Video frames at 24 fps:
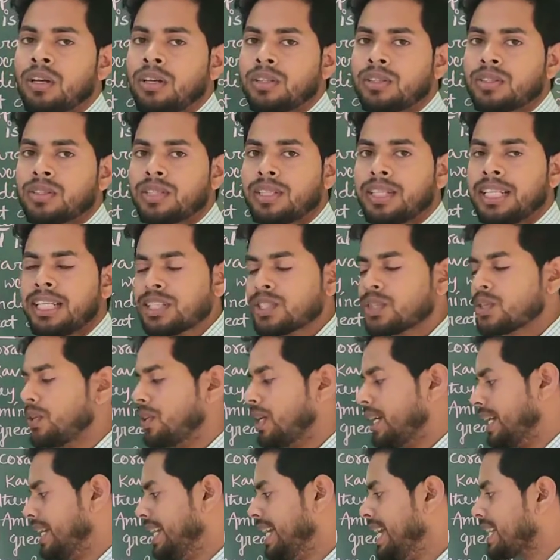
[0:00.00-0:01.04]
So dear
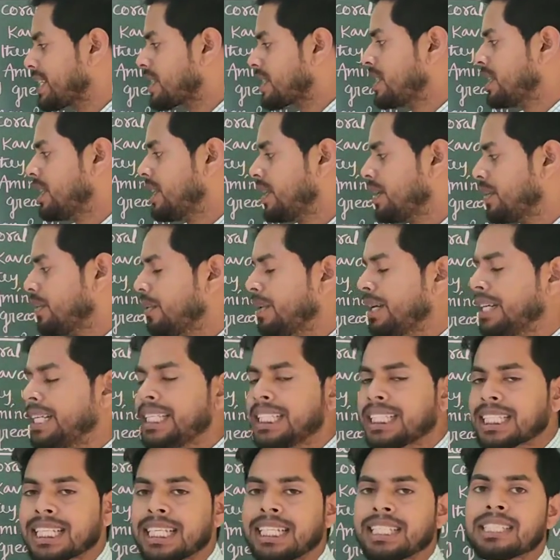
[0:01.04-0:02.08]
student, next we
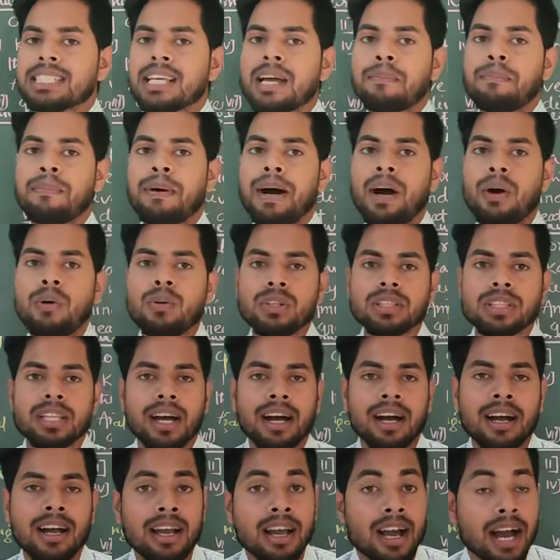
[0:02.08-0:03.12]
discuss about
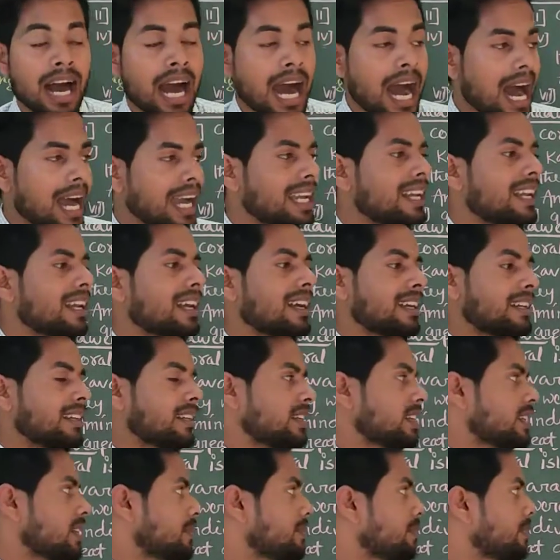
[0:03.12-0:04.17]
the
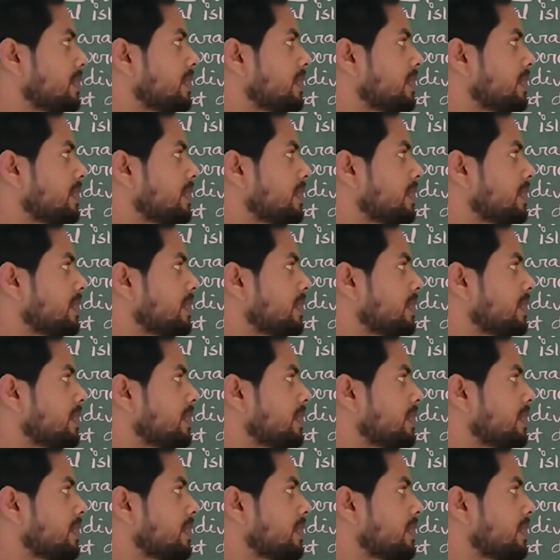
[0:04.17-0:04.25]
island.